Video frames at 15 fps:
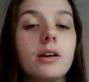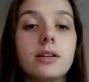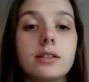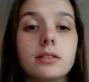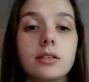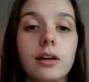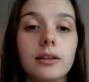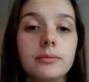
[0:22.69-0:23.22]

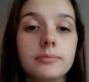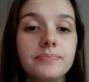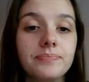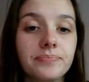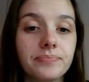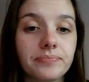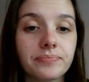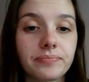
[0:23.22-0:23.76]
So
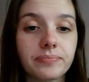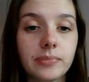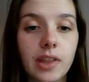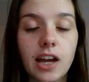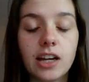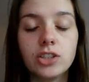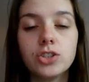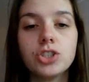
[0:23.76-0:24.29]

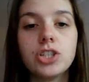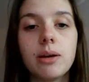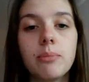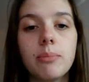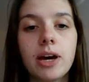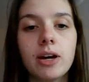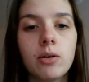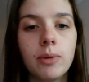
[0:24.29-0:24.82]
I just checked
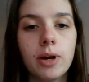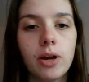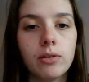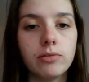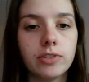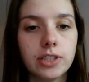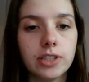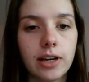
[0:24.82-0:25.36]
back on my old
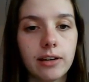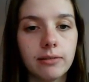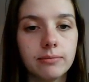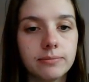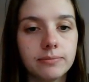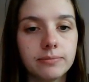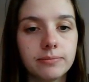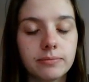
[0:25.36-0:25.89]
video,
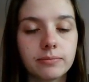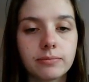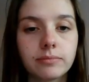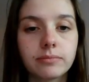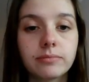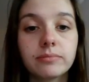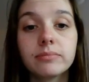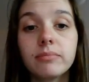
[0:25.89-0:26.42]

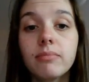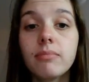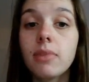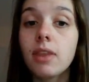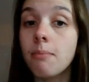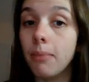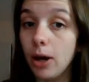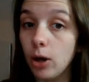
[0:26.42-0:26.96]

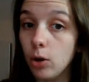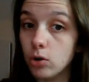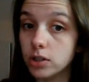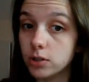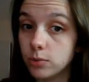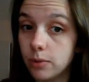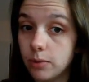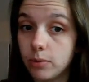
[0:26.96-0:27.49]
my
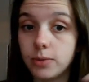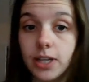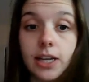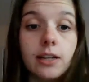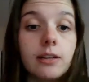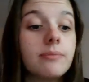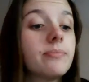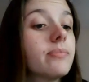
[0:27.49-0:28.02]
August WIP
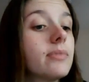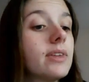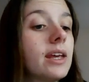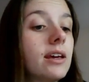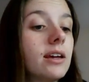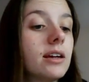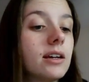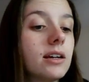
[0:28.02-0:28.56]
update,
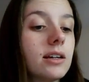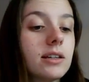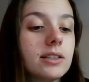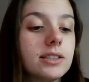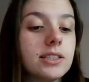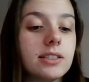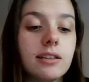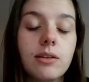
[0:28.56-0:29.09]

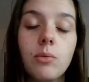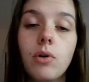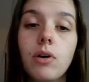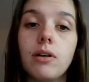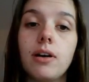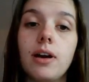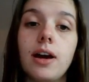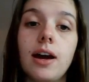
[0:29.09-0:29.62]
to see what
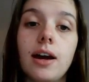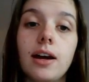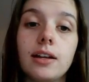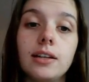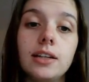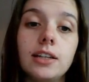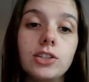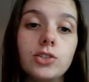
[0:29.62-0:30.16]
I
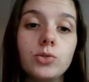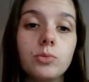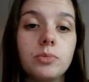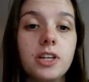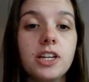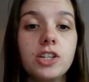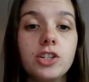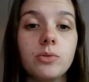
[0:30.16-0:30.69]
needed to
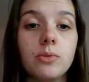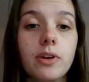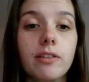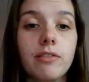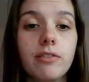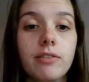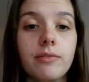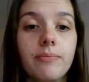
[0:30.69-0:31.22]
update you
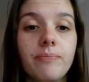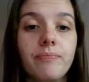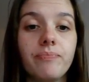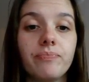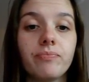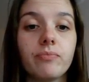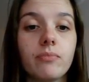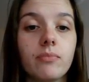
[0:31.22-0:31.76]
with,
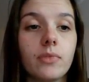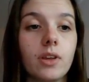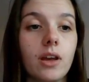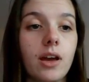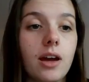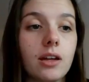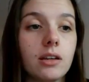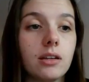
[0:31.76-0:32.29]

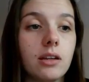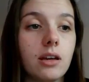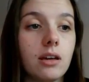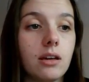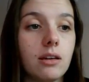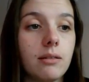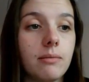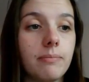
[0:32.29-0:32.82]
and
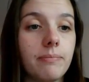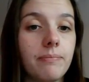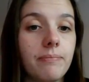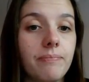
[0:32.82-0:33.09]
I